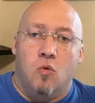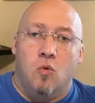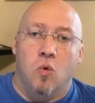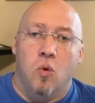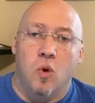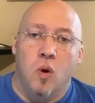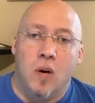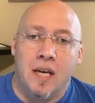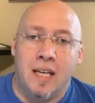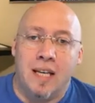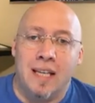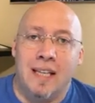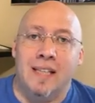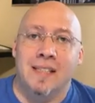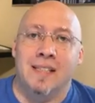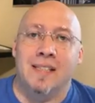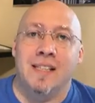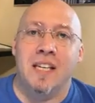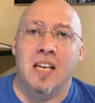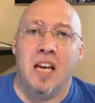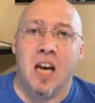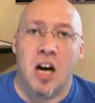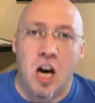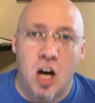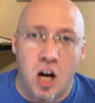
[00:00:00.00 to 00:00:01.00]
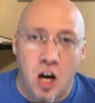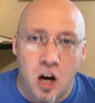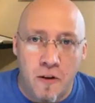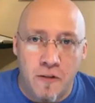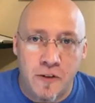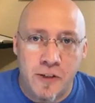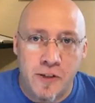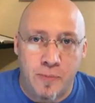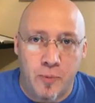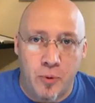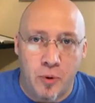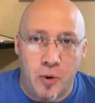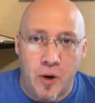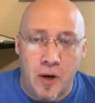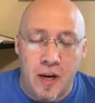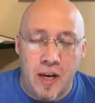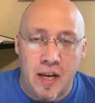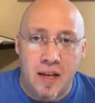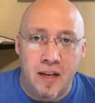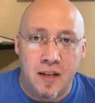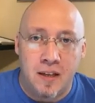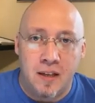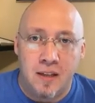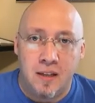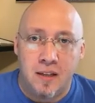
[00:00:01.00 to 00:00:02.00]
What is the
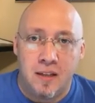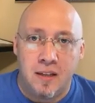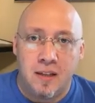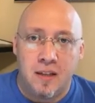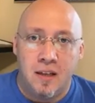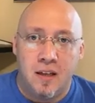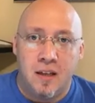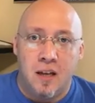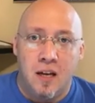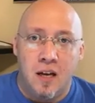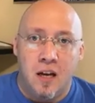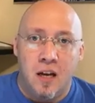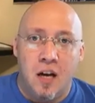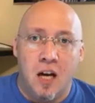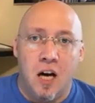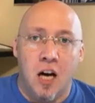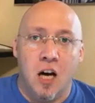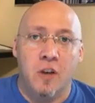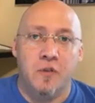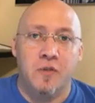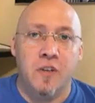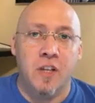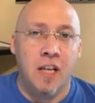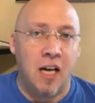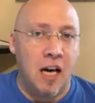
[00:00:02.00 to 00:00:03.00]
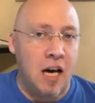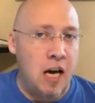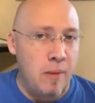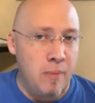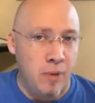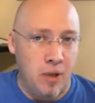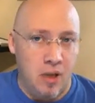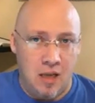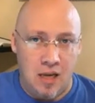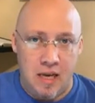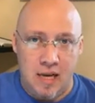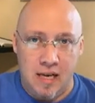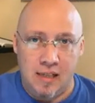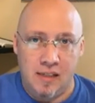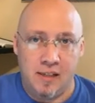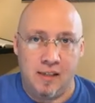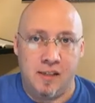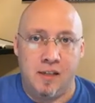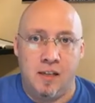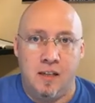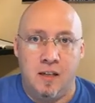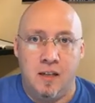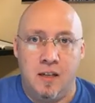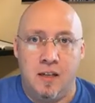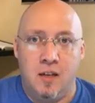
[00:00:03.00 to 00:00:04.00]
offspring of
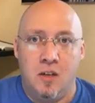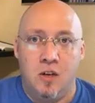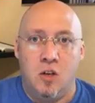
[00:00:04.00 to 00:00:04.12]
Diabolos?